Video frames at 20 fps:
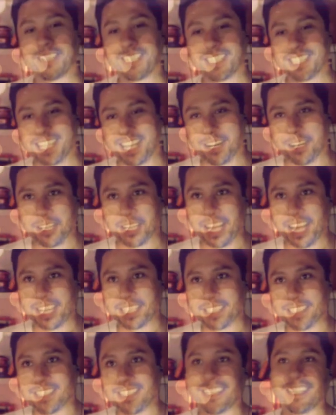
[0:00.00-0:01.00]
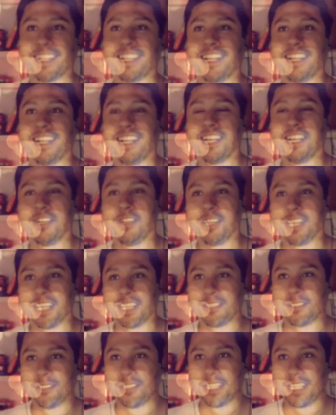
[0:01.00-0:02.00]
part is difficult. So from either
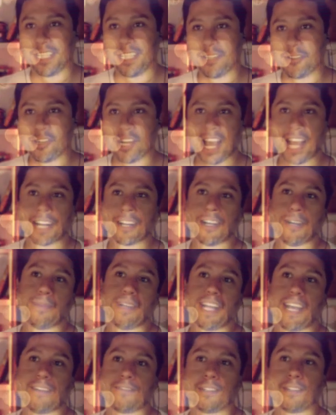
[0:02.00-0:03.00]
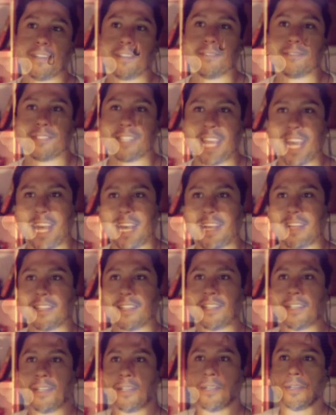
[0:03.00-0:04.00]
side, everybody's seeing what the other
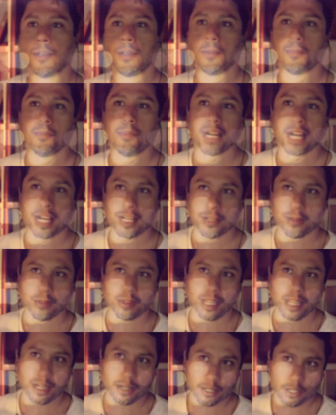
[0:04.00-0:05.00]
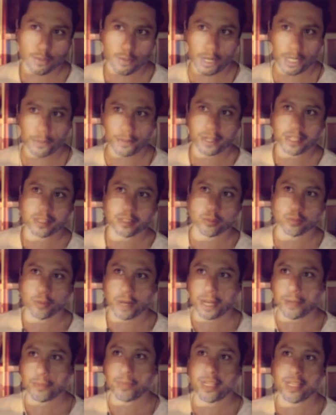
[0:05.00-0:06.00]
person has and being like, why can't I have
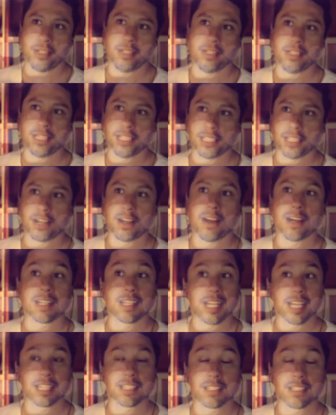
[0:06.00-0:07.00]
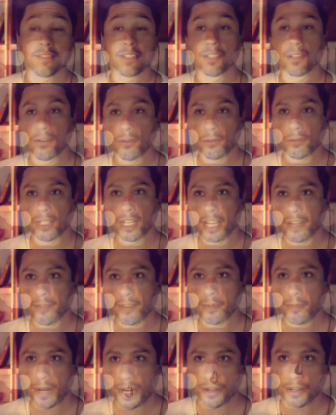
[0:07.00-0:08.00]
that? And then they're looking at the same thing.
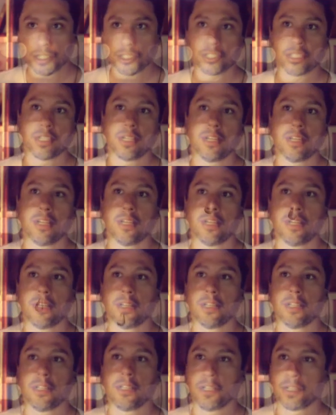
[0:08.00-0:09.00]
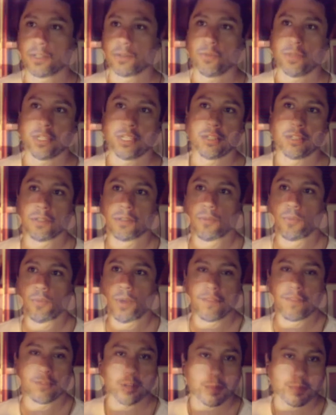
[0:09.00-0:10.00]
Why can't I have that? And then,
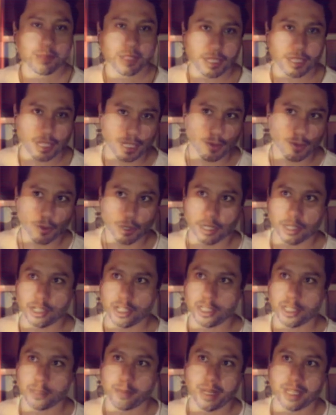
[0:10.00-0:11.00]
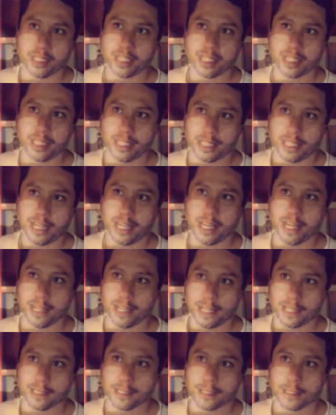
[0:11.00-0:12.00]
so when you hear things like, for example,
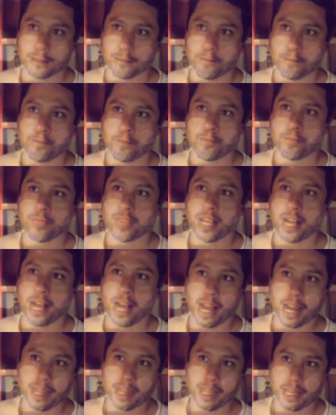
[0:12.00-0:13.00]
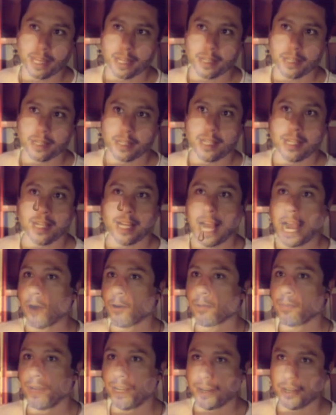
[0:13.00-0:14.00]
rational male talking about polarity between the
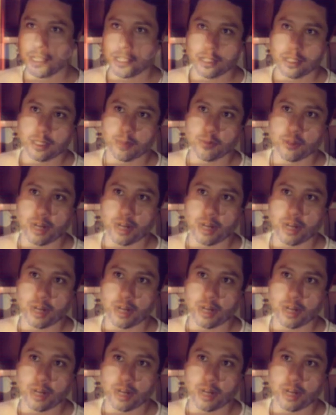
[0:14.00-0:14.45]
sexes and how we're